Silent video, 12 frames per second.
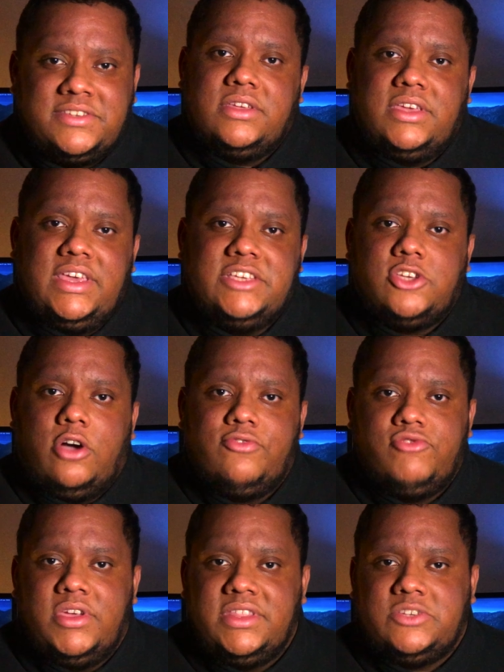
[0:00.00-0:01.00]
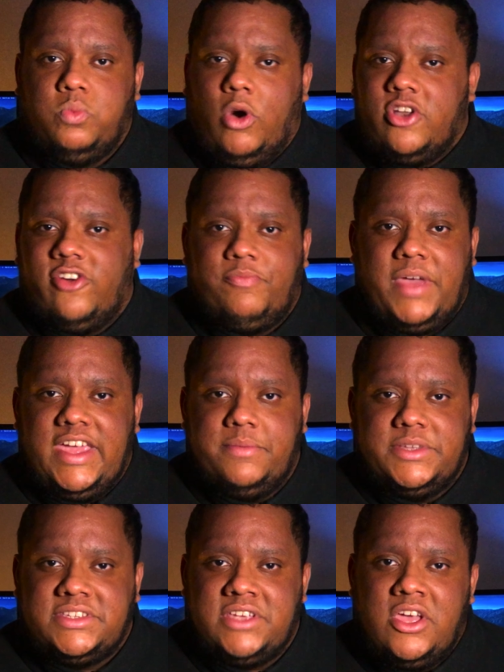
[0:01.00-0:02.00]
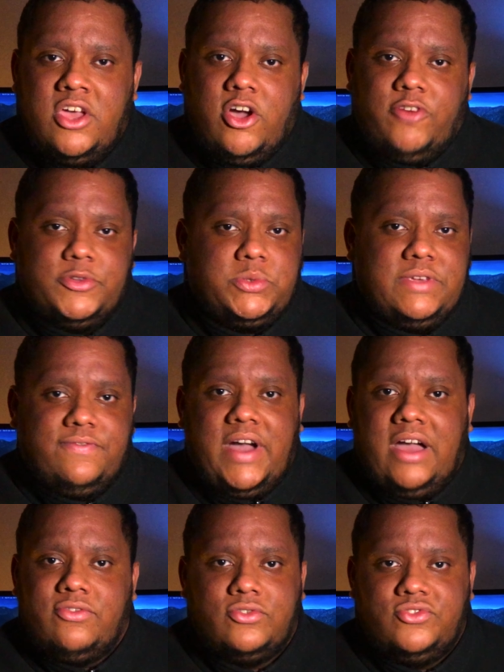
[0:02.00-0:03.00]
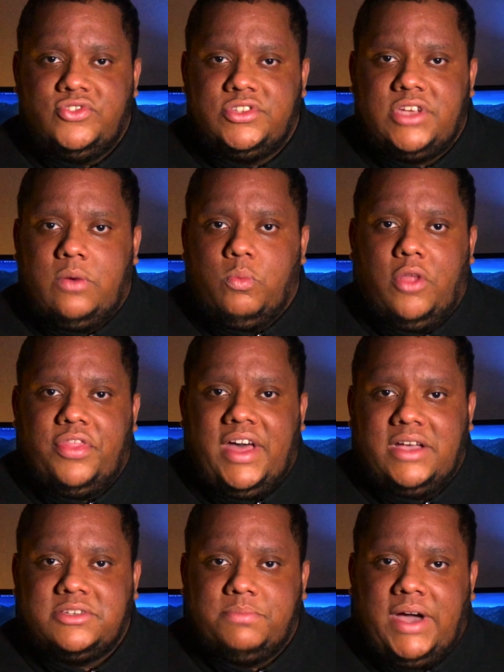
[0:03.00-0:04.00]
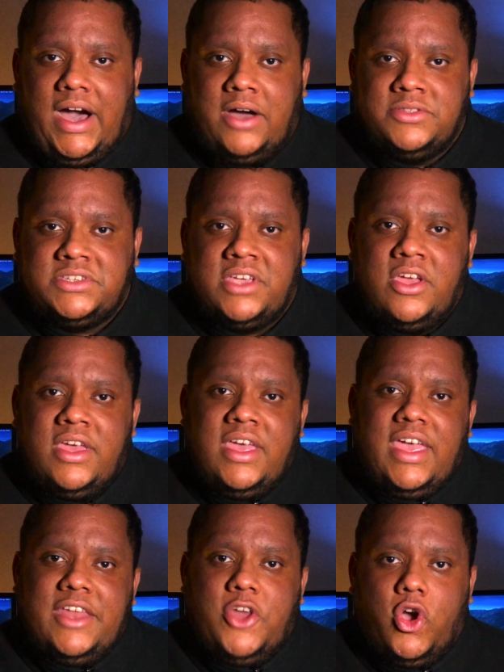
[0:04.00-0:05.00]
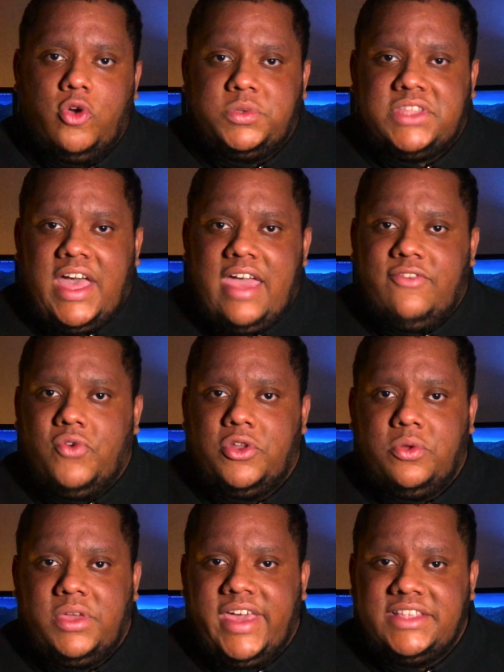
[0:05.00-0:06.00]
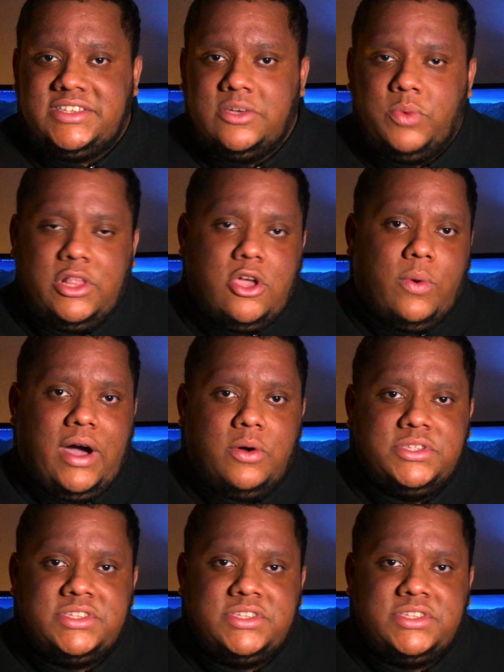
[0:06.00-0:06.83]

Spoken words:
He's offering this one-off payment of between £500 and £1,000 in hopes that everyone who gets it will go out